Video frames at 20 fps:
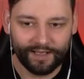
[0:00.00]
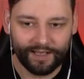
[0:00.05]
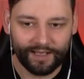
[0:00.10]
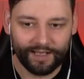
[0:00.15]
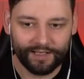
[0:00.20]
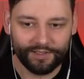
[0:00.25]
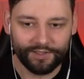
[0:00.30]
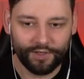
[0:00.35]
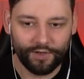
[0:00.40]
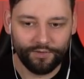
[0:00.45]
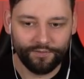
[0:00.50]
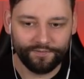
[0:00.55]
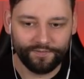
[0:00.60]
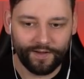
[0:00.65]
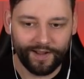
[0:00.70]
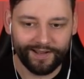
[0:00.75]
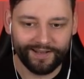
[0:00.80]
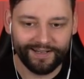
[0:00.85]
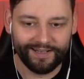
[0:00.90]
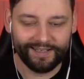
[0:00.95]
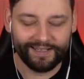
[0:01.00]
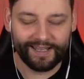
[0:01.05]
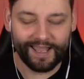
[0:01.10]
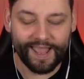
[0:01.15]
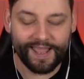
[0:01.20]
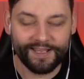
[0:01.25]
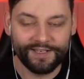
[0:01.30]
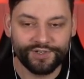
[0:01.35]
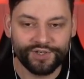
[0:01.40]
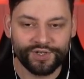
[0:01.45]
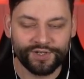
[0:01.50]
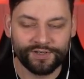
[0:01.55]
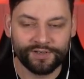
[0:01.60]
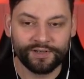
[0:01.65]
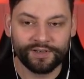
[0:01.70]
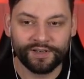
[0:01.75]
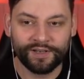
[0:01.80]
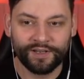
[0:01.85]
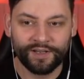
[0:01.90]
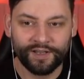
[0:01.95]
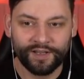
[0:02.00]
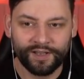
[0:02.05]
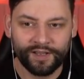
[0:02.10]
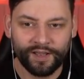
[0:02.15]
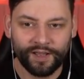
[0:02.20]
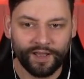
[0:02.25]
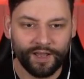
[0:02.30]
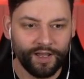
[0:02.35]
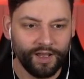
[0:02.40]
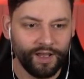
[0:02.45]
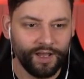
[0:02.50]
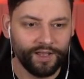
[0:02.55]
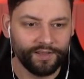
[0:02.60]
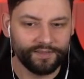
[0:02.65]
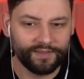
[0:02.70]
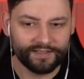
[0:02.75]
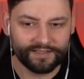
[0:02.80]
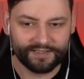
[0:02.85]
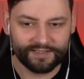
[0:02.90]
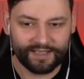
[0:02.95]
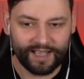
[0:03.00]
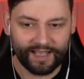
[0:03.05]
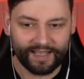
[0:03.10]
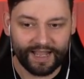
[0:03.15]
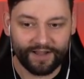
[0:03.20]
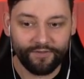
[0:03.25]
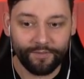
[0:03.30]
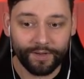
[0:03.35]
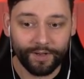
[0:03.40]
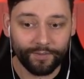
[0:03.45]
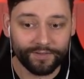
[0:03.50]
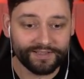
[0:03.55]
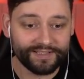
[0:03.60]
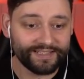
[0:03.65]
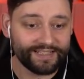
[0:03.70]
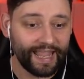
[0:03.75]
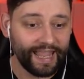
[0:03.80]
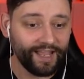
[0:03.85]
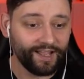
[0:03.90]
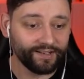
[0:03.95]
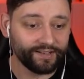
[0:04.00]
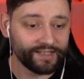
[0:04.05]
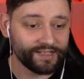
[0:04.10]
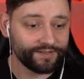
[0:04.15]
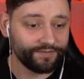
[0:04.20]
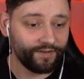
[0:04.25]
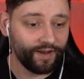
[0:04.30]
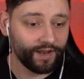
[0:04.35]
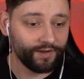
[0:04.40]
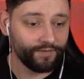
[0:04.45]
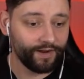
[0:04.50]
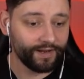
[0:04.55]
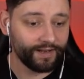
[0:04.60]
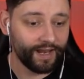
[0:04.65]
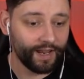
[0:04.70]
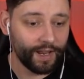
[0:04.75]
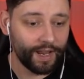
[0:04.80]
And you finally eat uh, the steak. Everybody wants steak on this flight right now.